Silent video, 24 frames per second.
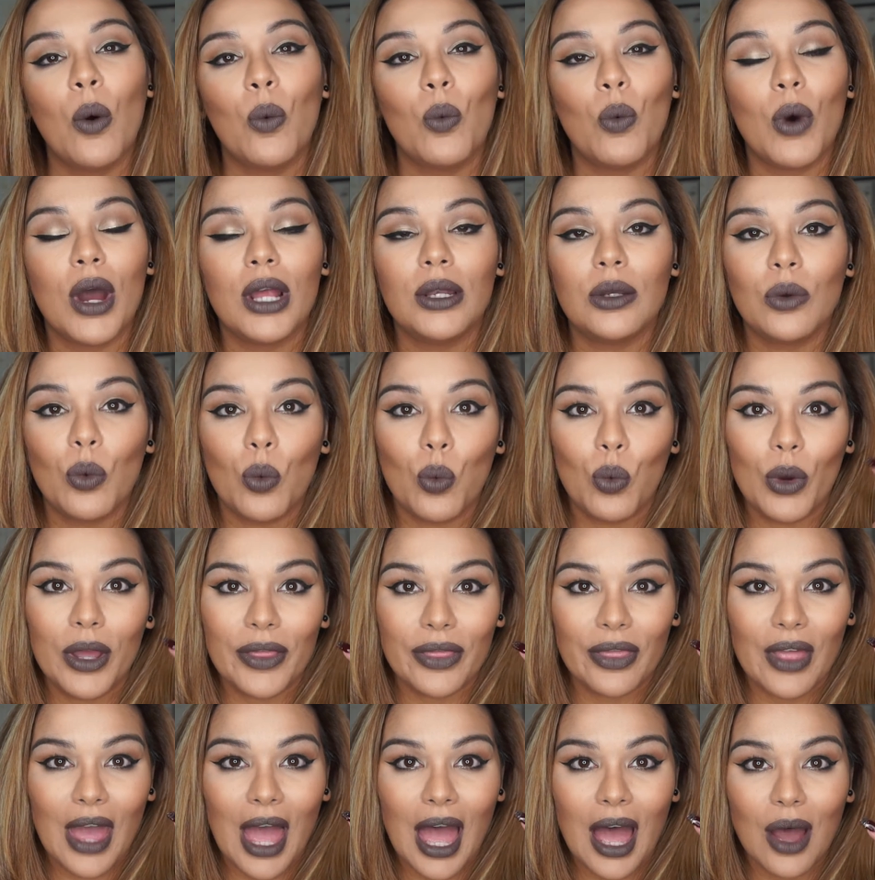One
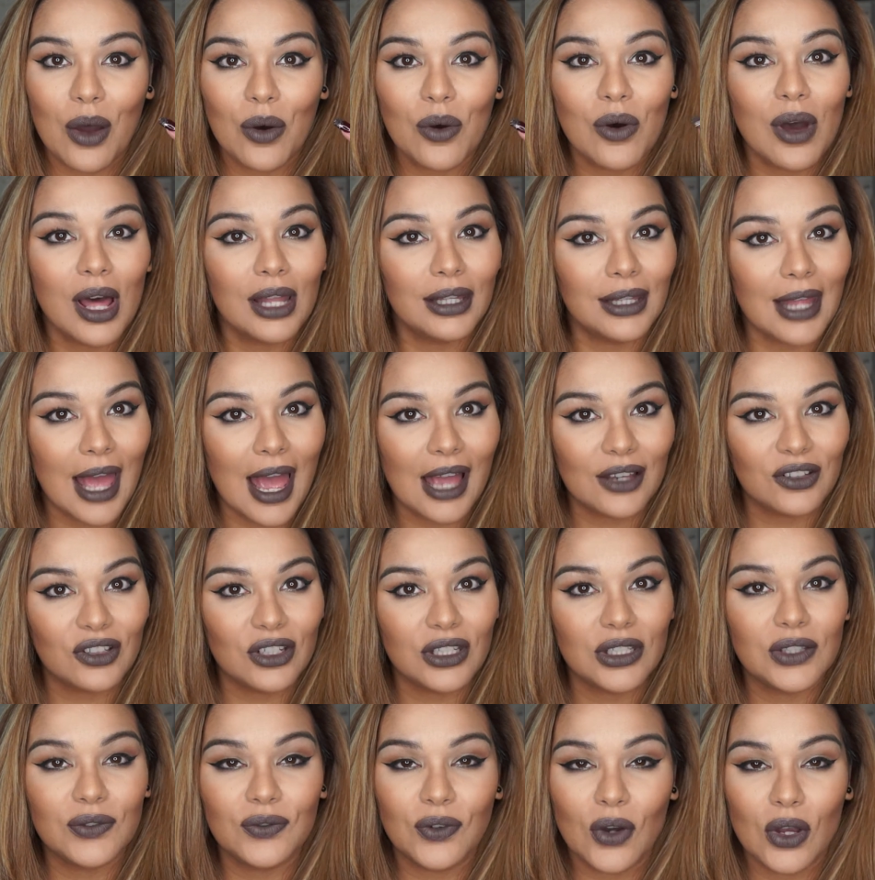without
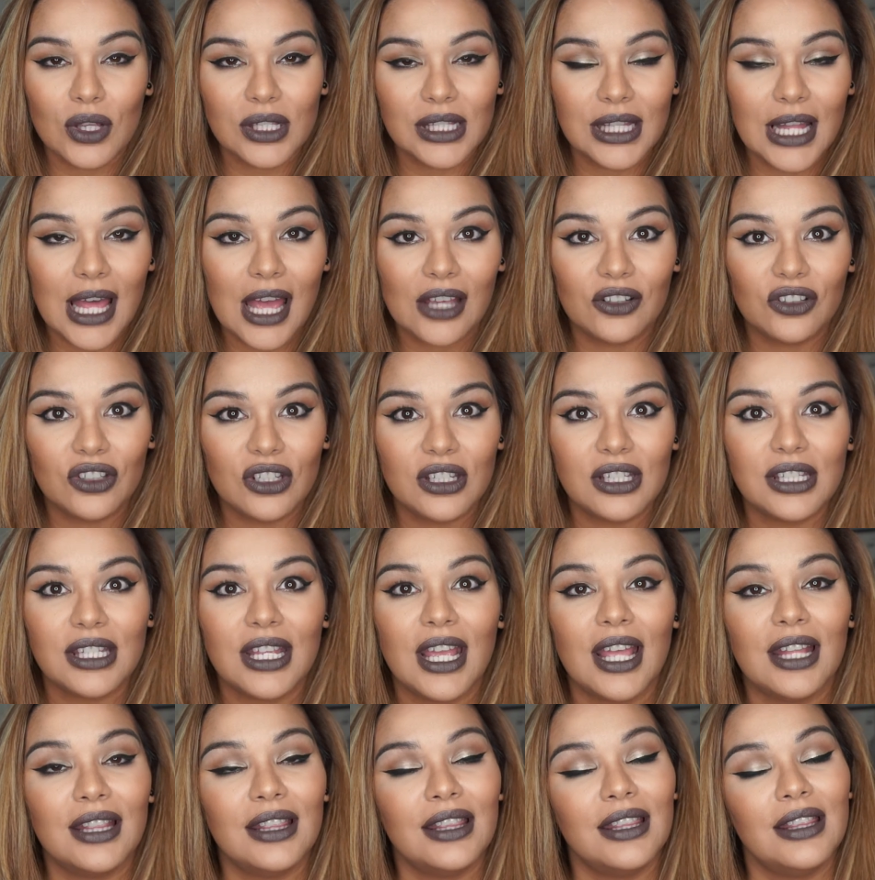lashes, false lashes,
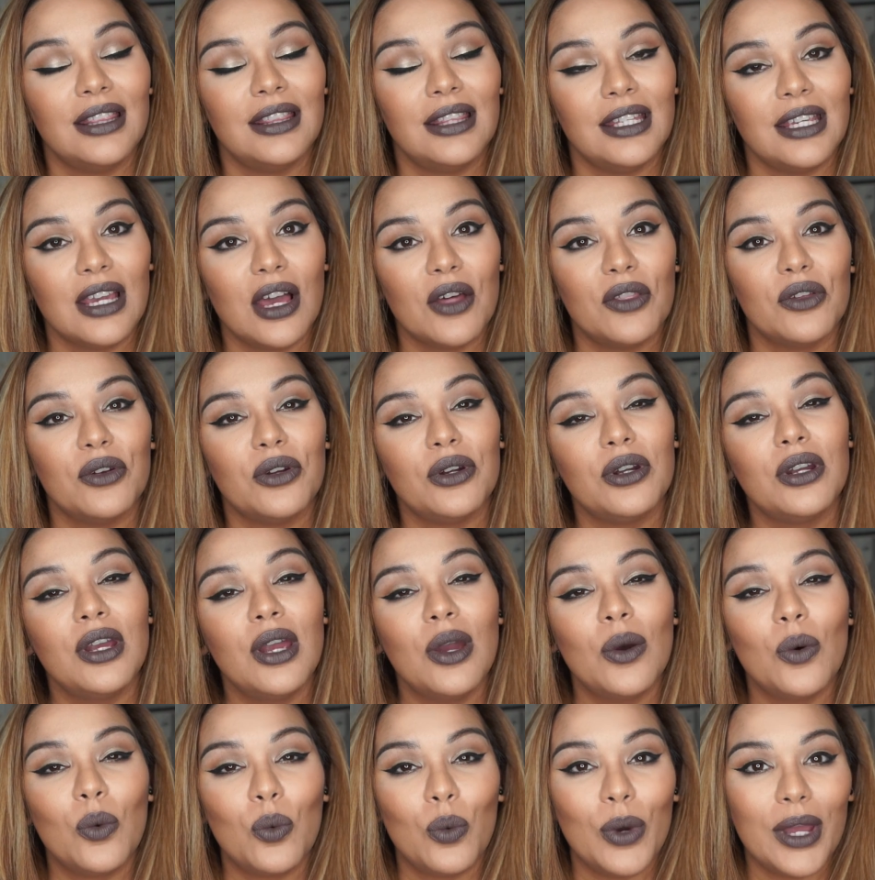and the other
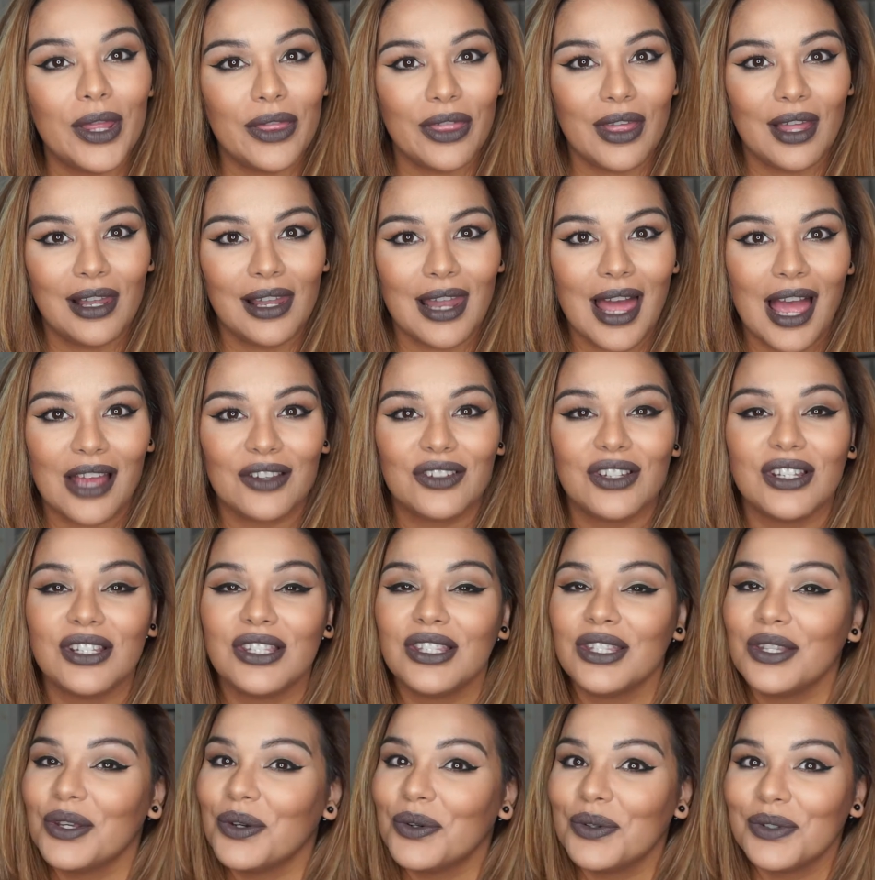with
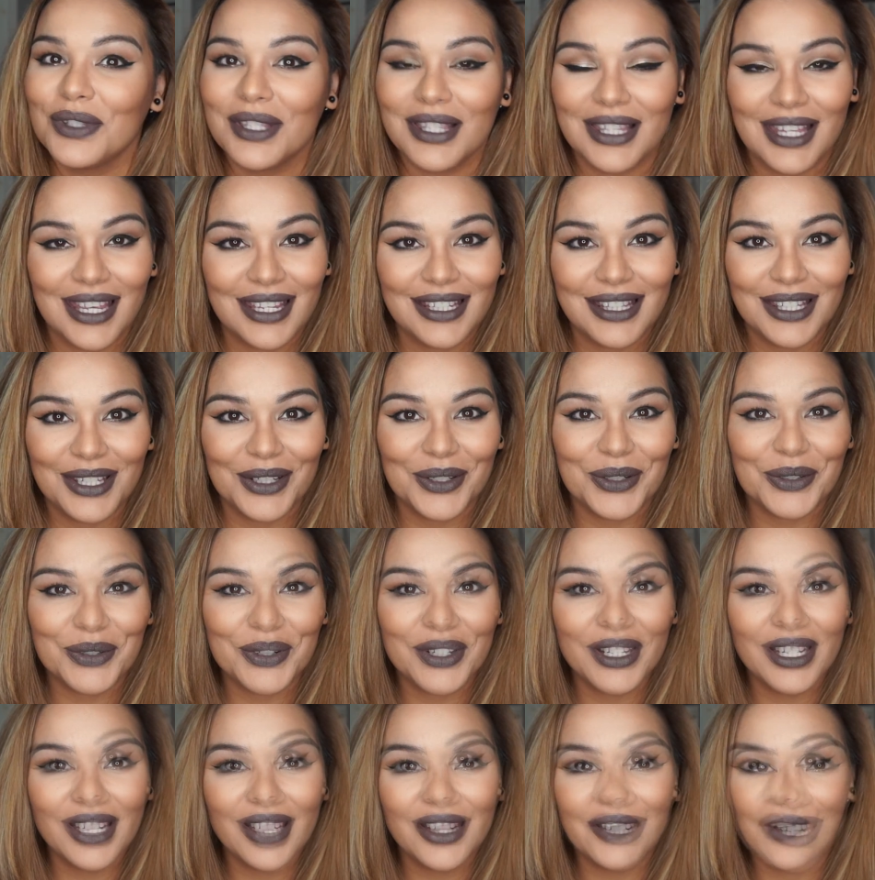lashes. So stay
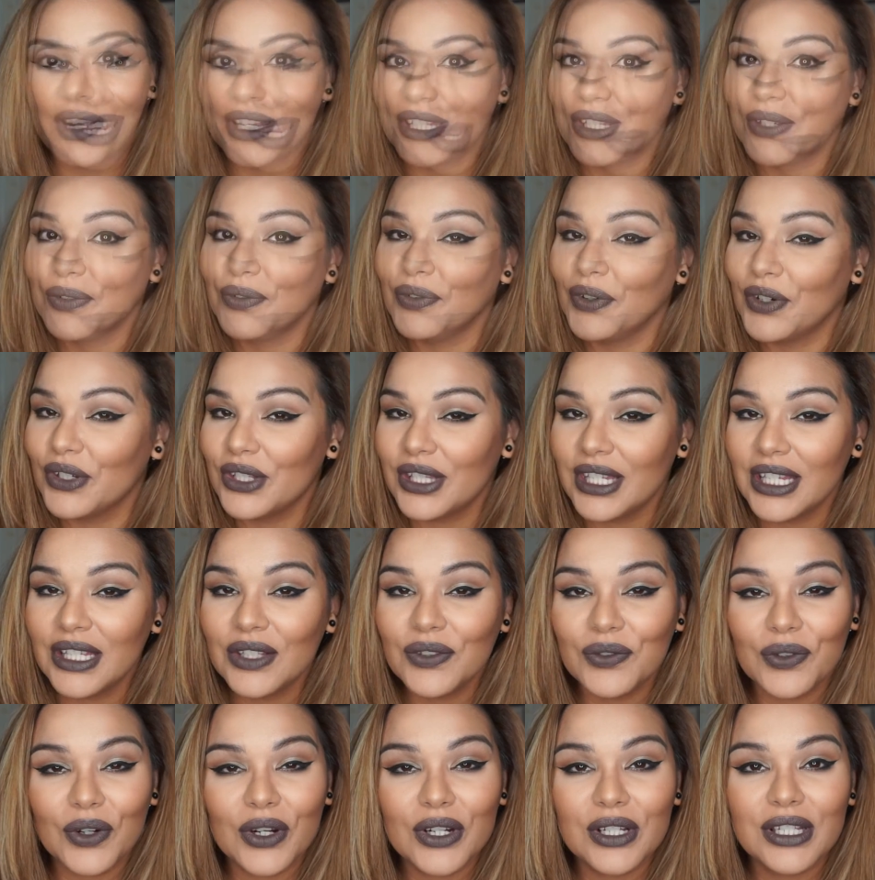tuned. Alright so first
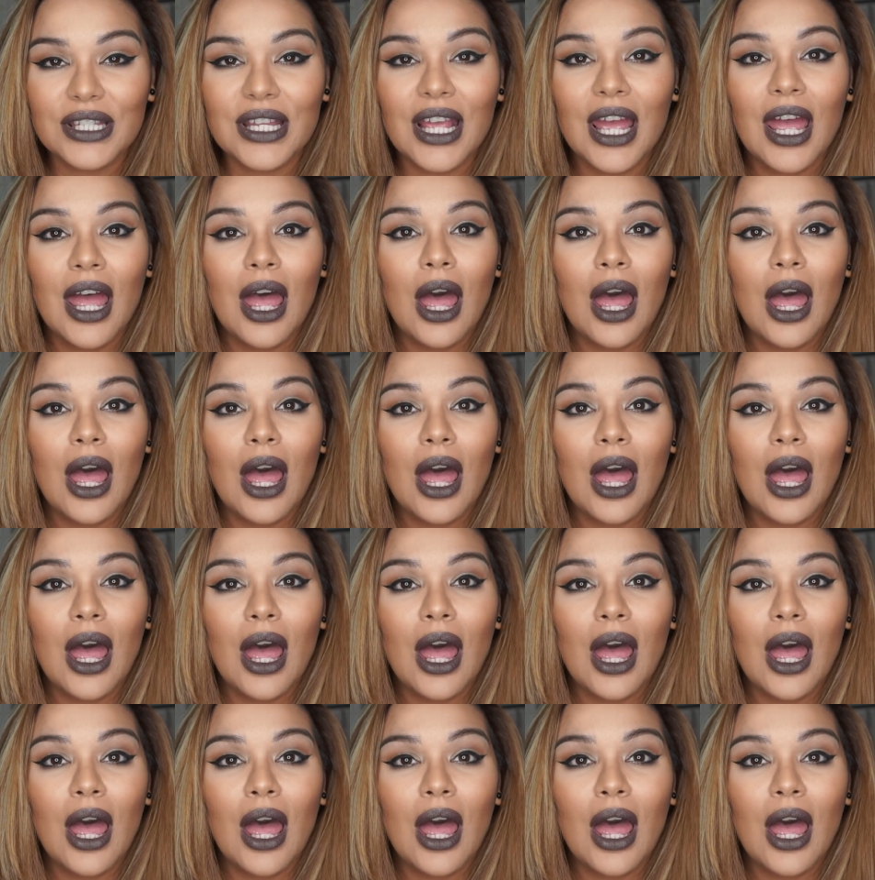things first,